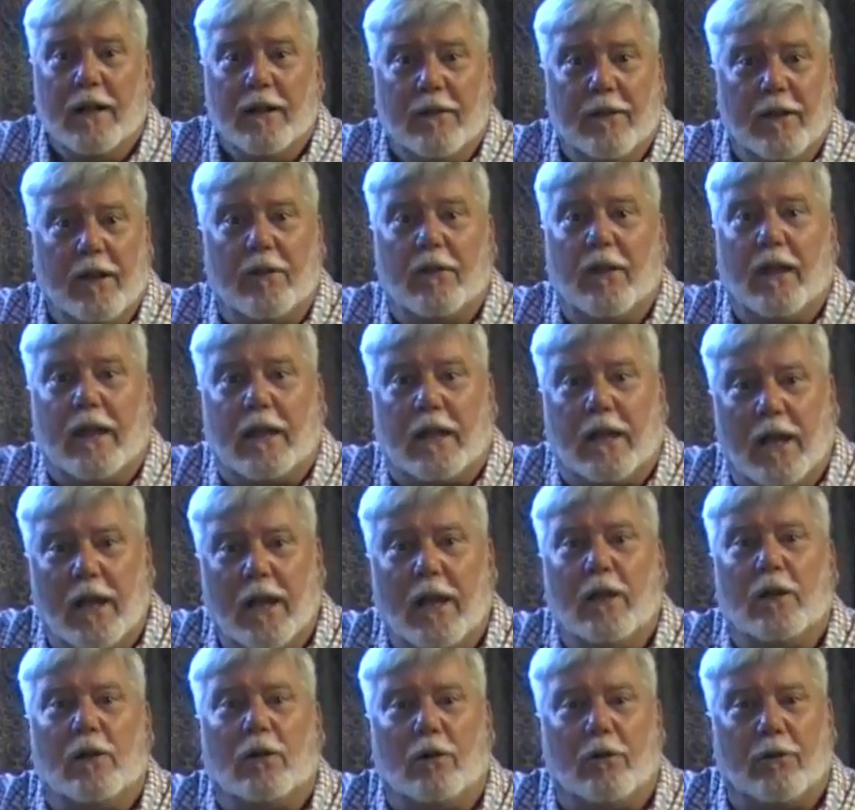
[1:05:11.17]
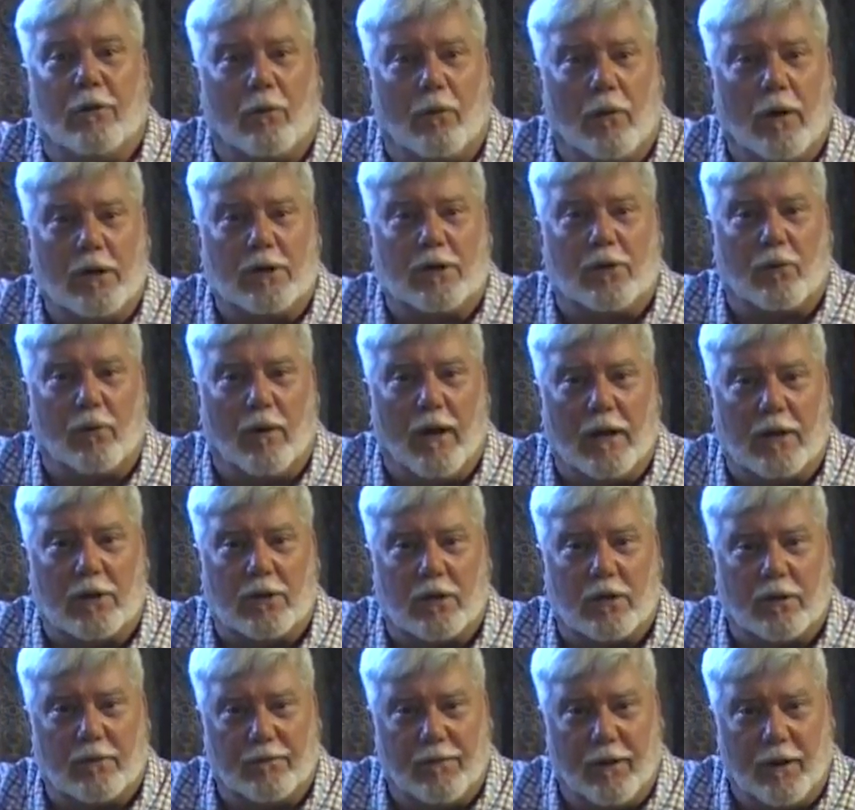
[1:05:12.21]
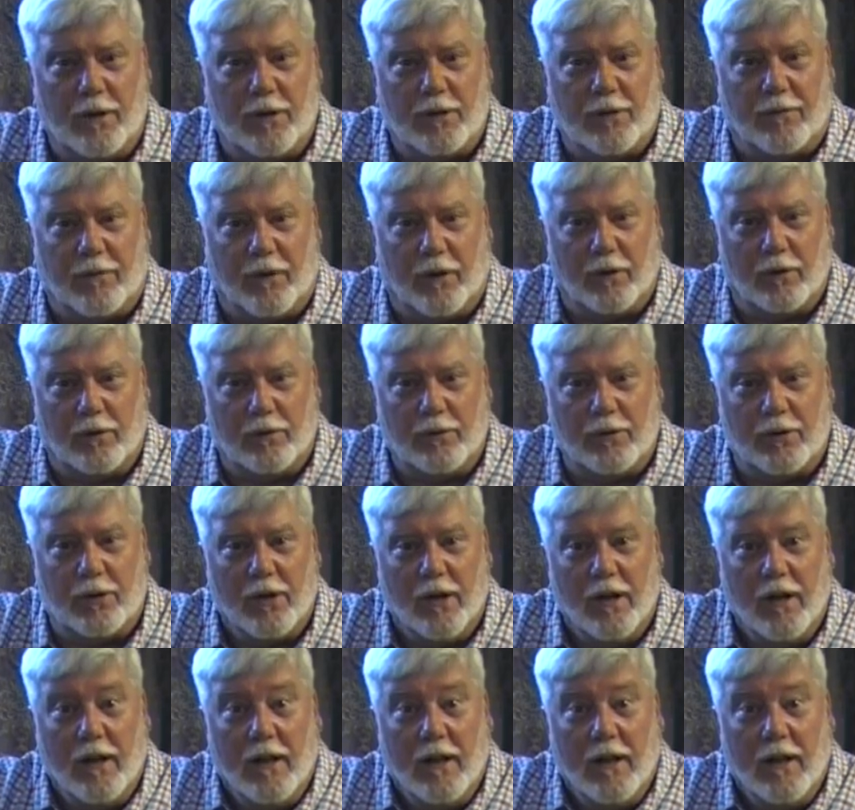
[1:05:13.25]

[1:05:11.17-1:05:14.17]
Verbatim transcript: then they killed the resurrection of the first fruits,